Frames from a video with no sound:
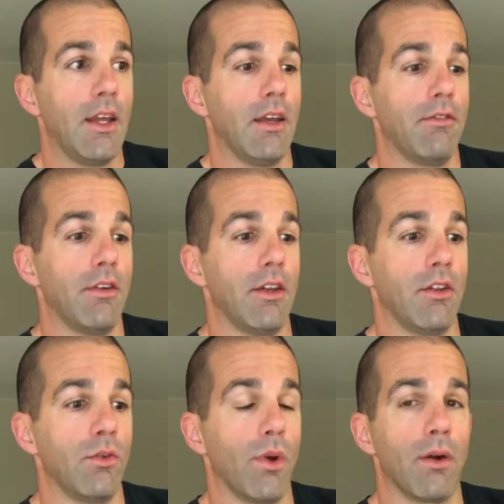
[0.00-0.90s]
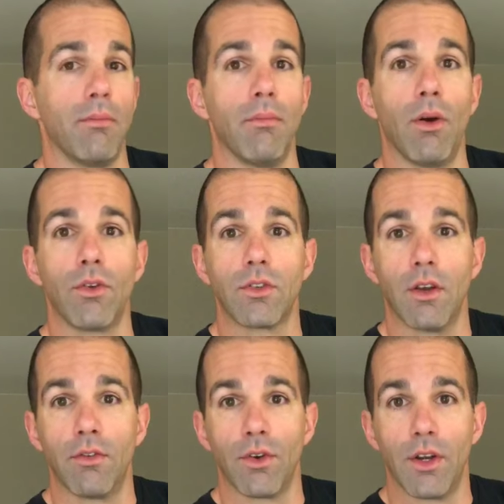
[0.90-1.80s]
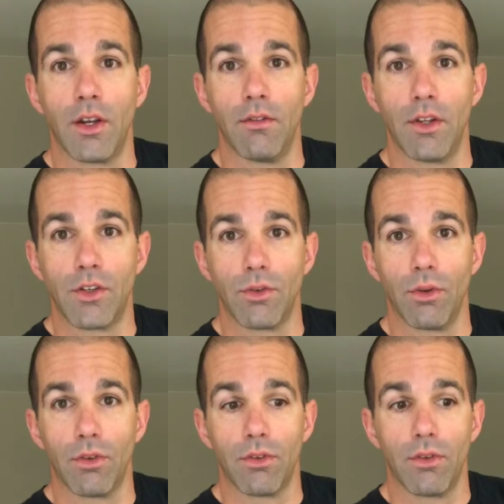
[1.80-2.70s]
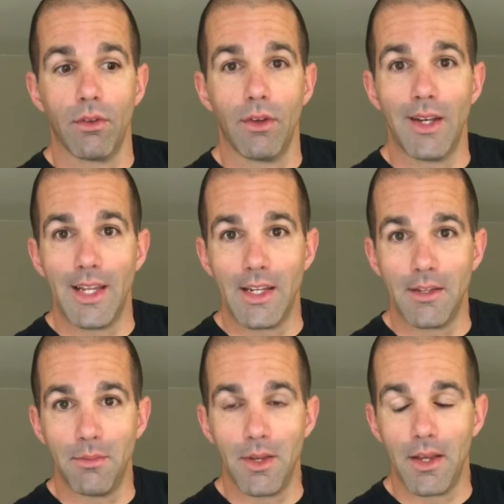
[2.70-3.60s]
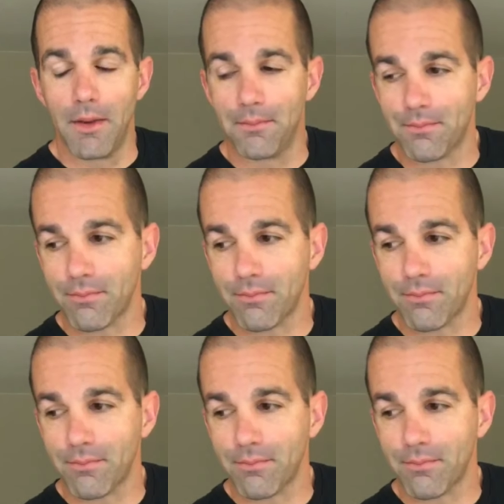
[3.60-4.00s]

if it is where most of your individuals need to be.